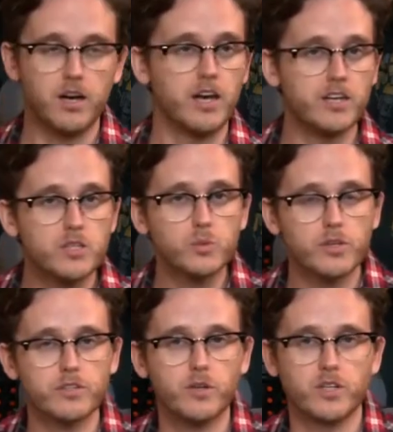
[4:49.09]
It is
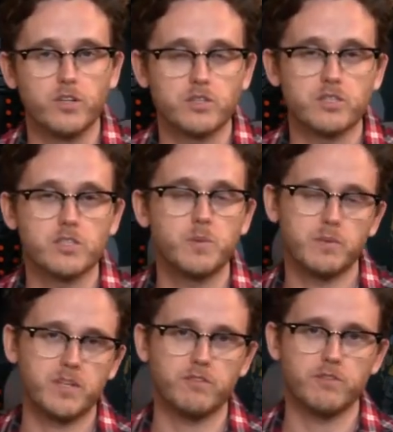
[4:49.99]
worth noting though, so there's been a
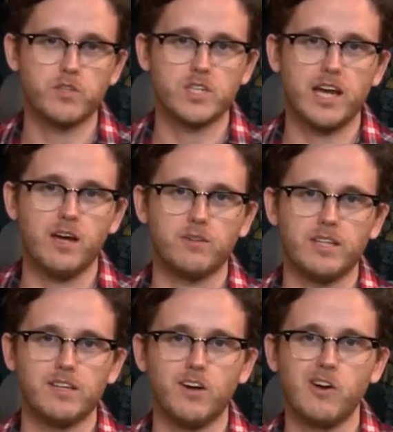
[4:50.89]
bit of confusion out
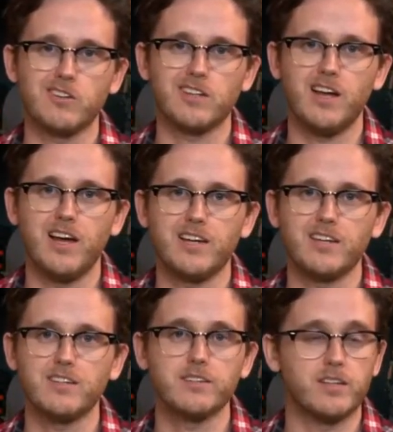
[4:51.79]
there
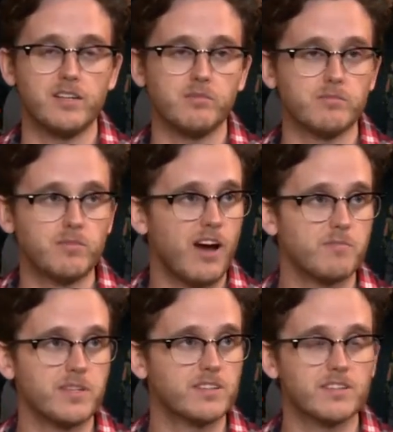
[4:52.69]
online.
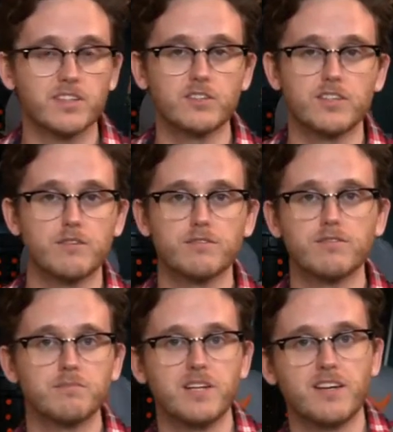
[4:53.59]
I've been guilty of
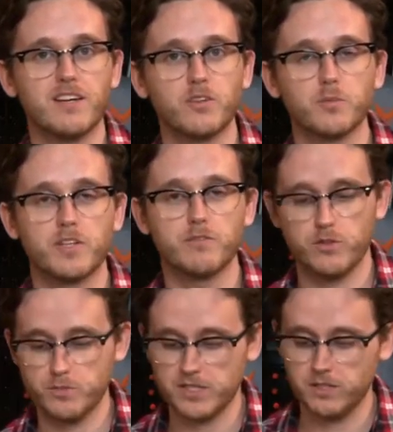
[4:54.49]
being a little bit
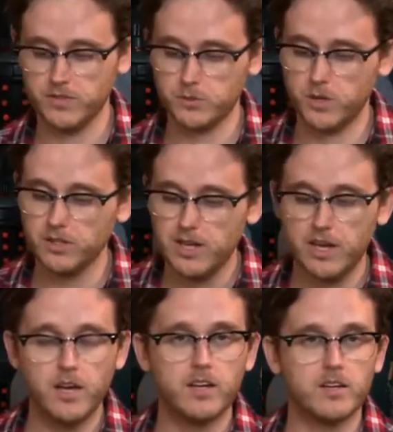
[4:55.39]
confused myself as well.
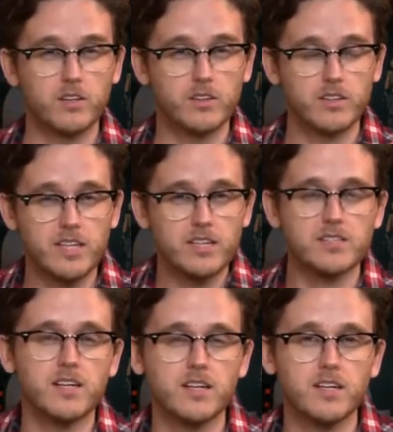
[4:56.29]
These
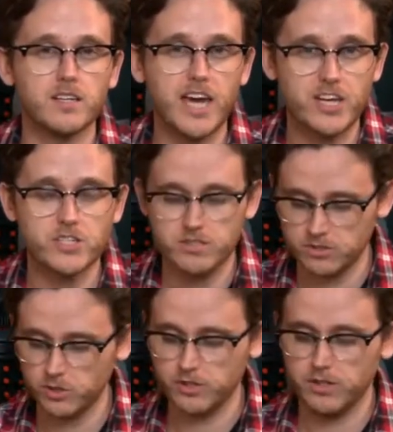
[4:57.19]
are caches,
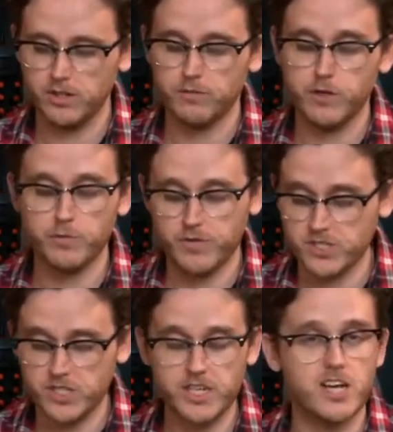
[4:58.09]
so the field
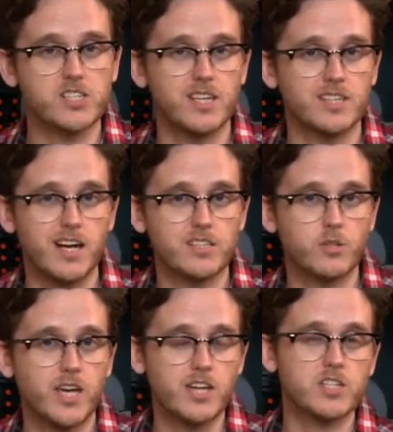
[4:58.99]
proficiency caches and the dark
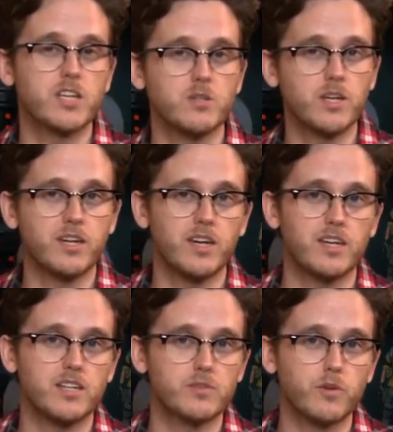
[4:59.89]
zone caches that you can get
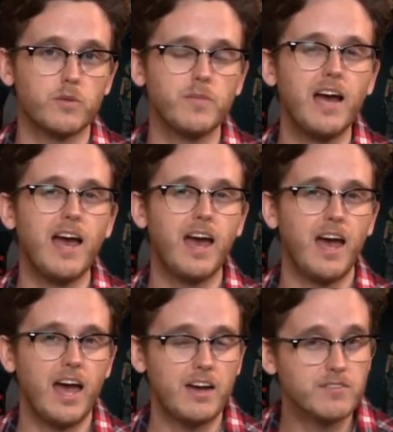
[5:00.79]
keys from
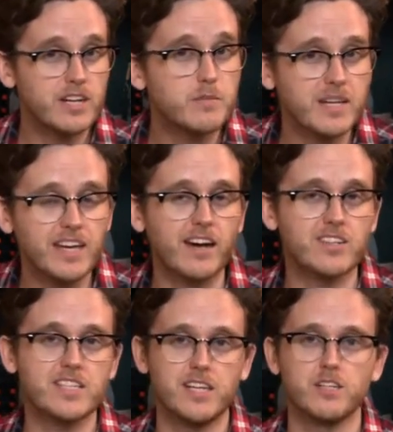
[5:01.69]
have never been
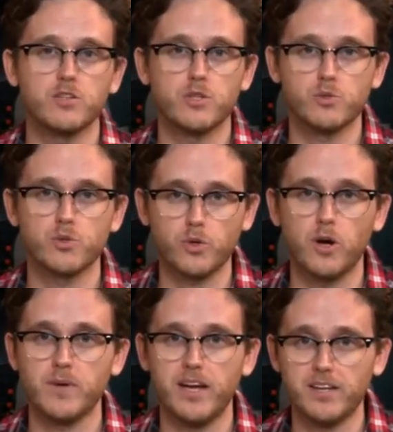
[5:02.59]
guaranteed to
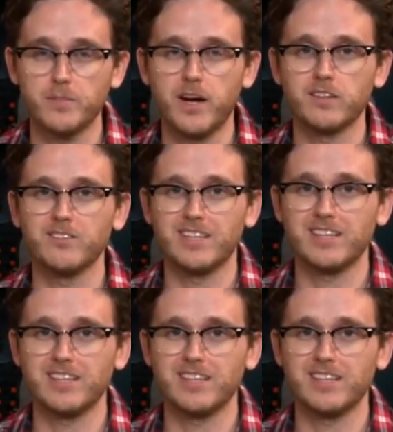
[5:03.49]
drop an apparel event